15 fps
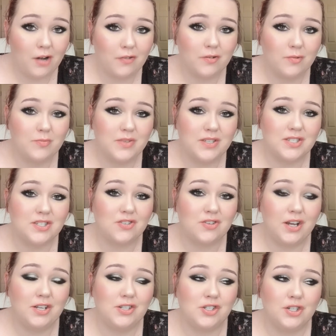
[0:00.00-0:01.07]
from this
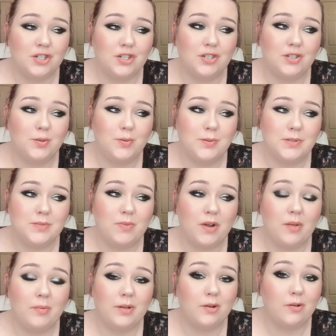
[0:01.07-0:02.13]
stranger who was
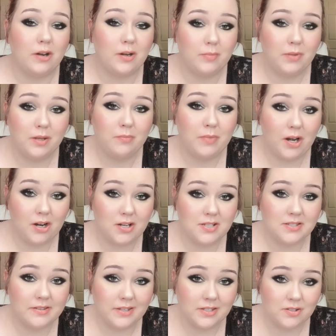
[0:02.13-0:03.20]
probably incredibly embarrassed
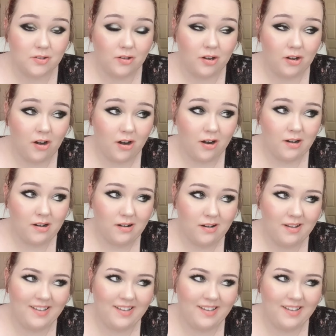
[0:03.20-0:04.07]
that they stole our car.